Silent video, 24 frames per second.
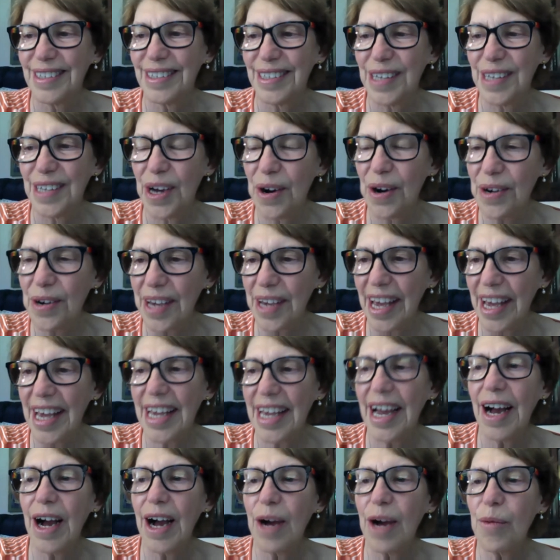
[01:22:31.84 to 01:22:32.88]

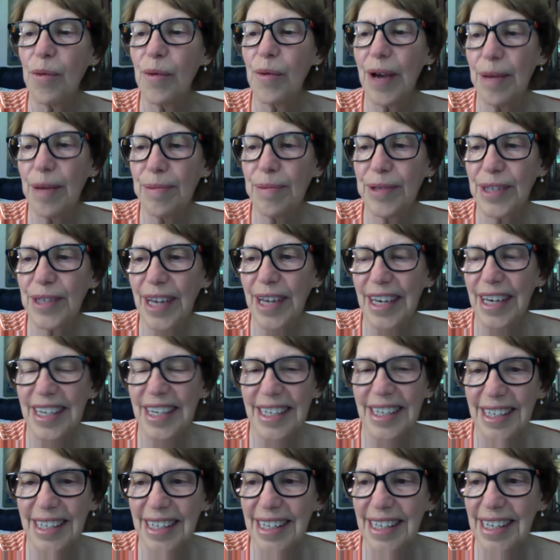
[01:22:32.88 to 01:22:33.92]
Okay, our
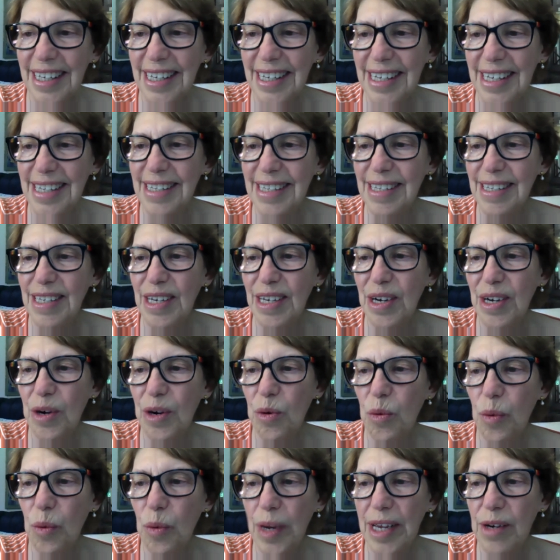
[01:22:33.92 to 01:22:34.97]
website is
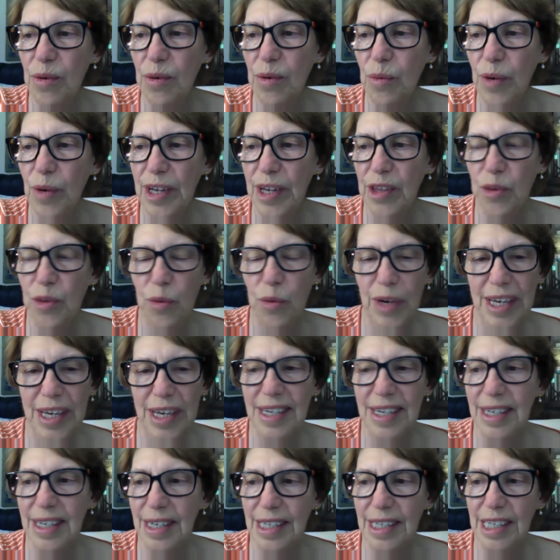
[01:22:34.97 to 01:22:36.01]

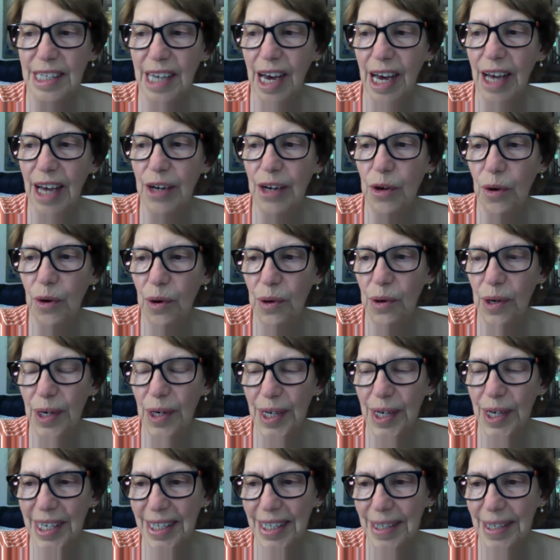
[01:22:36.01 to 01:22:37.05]

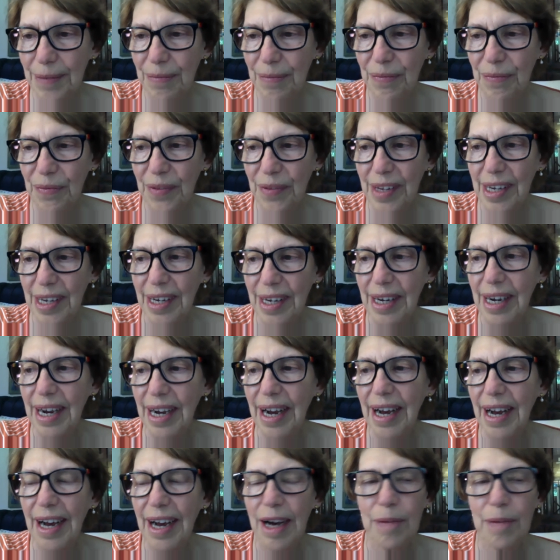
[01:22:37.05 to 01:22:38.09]
windwithwind.org.
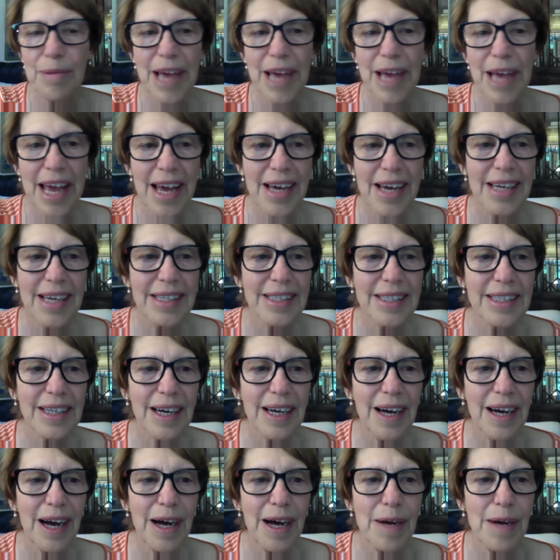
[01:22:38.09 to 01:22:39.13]

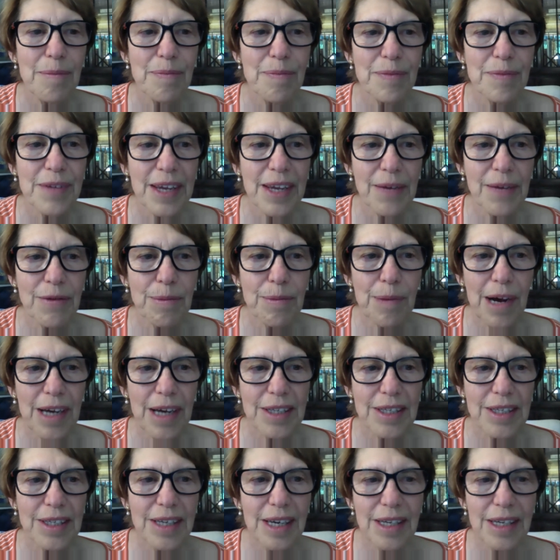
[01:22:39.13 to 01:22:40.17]
David
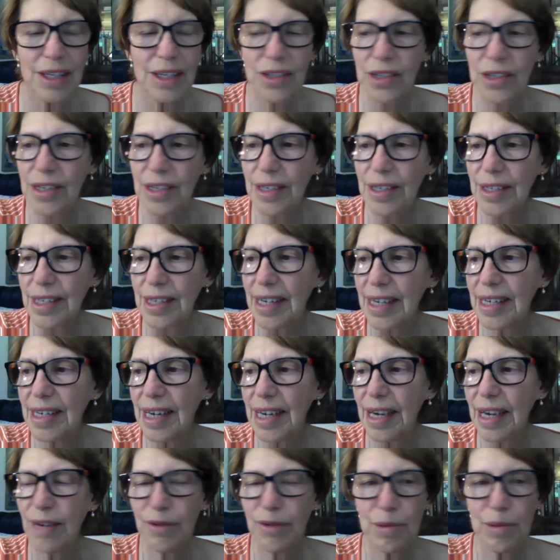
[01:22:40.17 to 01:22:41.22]
Posnet is going to send
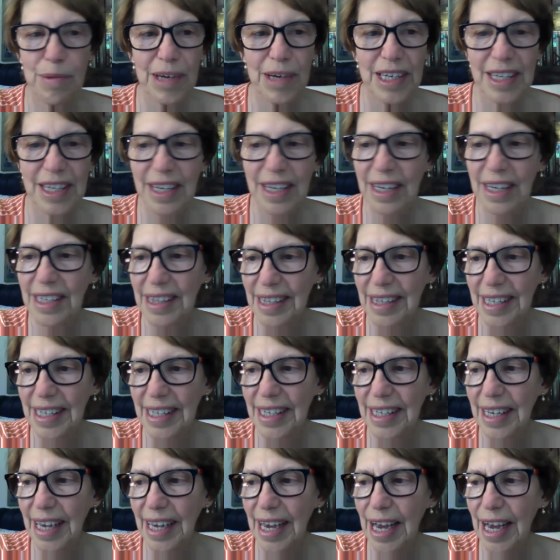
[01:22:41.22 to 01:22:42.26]
everybody a
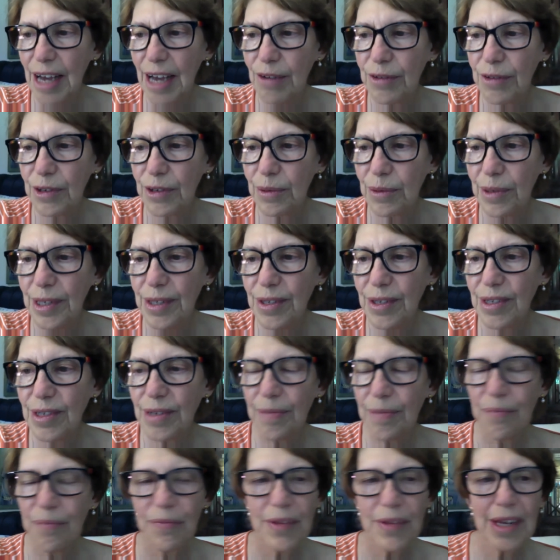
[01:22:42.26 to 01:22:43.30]
link afterwards.
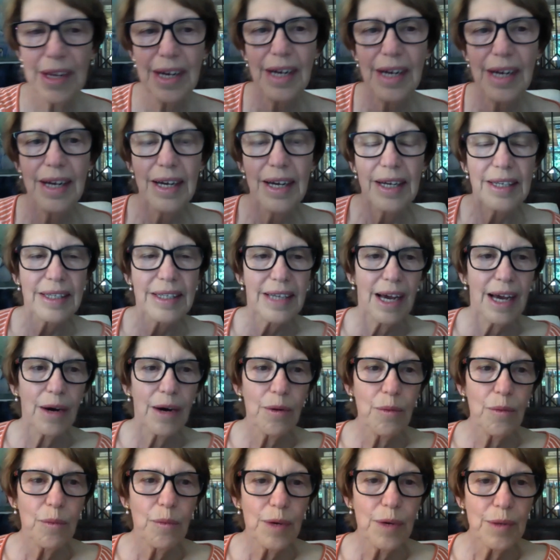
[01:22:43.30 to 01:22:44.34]

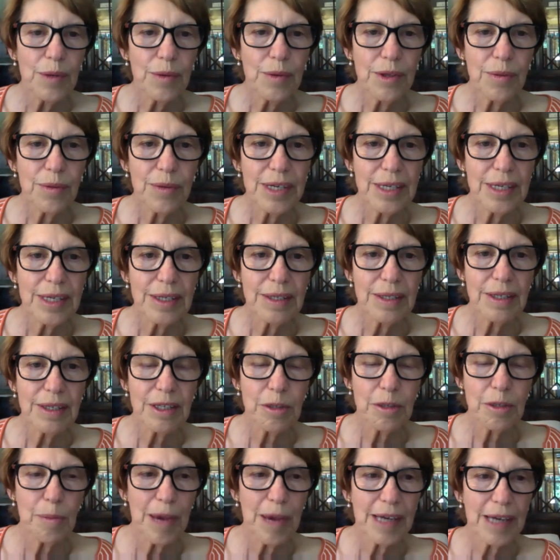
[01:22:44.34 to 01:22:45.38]
Now, Wind with Wind is
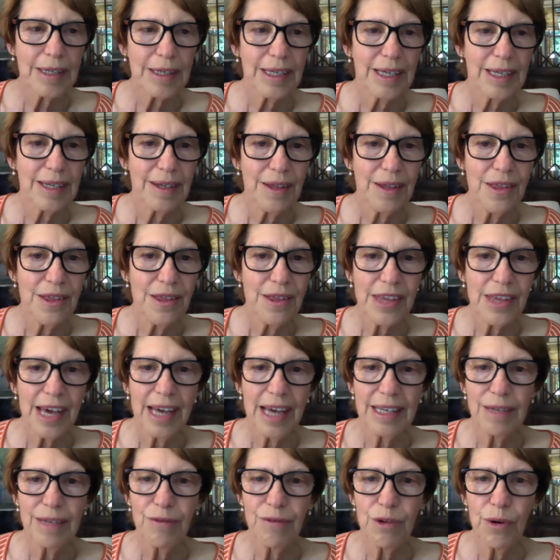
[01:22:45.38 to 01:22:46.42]
expecting
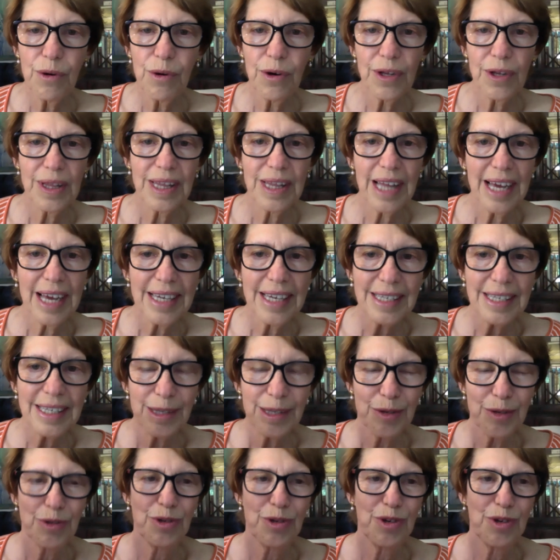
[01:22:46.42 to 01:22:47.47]
that if you all like
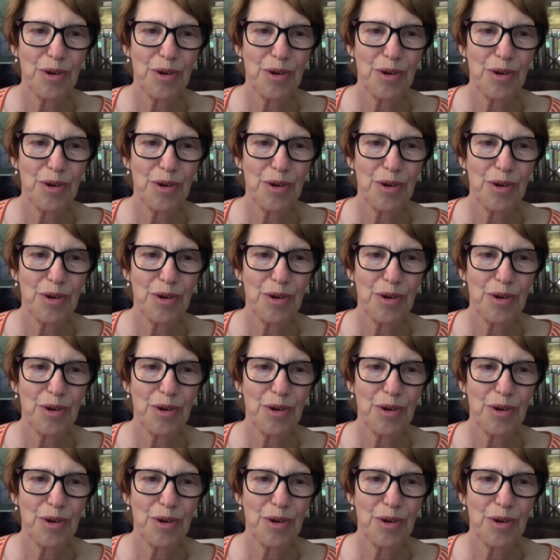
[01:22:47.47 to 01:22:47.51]
this